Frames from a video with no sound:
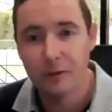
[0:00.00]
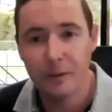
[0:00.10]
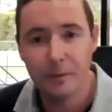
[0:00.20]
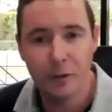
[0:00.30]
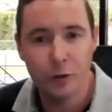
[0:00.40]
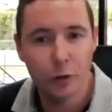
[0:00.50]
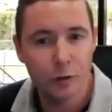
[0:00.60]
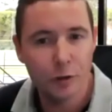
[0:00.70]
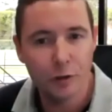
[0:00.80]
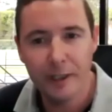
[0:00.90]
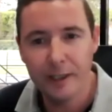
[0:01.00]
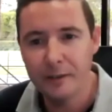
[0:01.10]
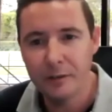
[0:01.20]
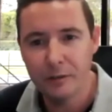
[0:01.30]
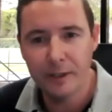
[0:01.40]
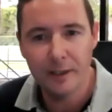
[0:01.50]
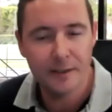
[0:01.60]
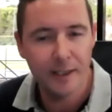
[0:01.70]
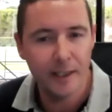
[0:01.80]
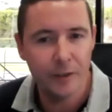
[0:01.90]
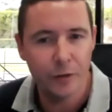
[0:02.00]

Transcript: tell me, did you go straight into real estate in